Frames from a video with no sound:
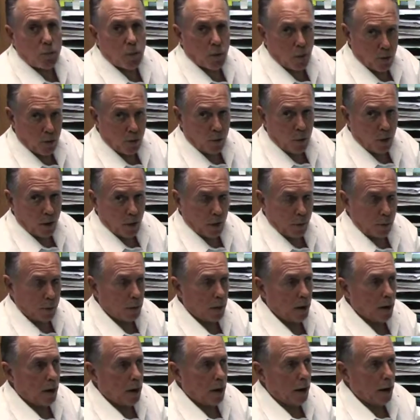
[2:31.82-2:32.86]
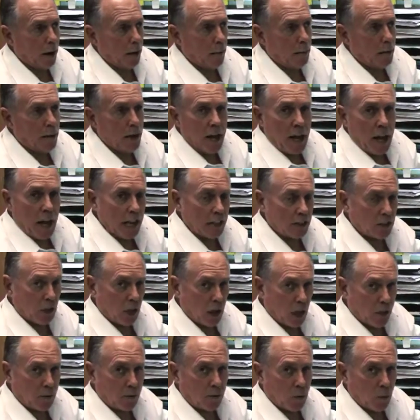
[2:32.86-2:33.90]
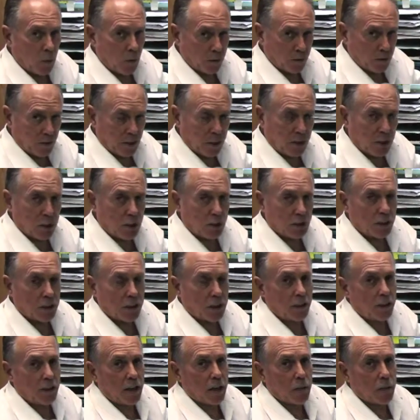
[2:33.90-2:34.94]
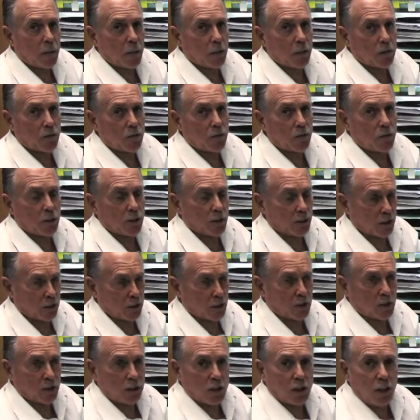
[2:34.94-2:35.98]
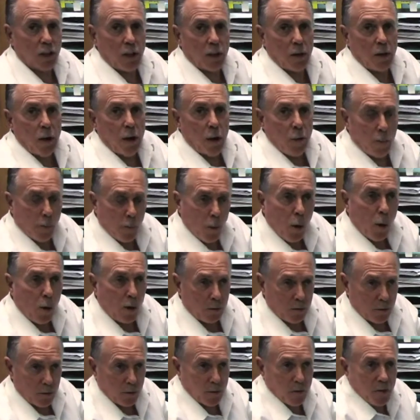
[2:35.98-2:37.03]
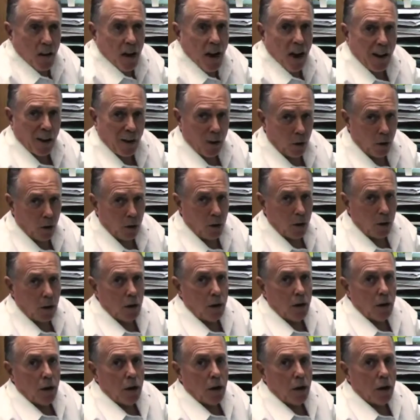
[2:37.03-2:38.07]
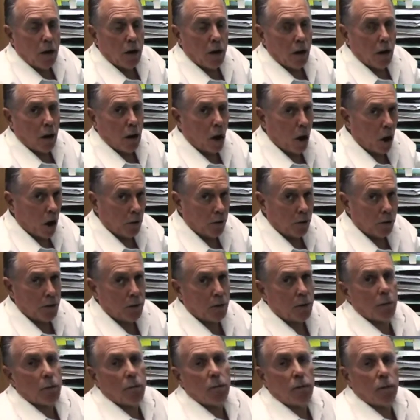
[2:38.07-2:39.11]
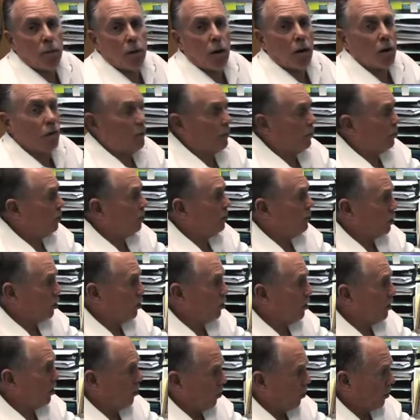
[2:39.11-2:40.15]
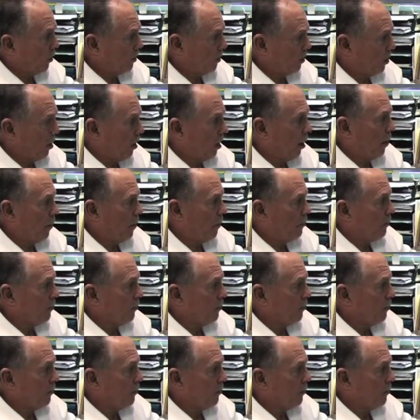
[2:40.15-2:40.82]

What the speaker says: program, has a lot more features that enable us, for instance, to see more of the file on the screen at one time.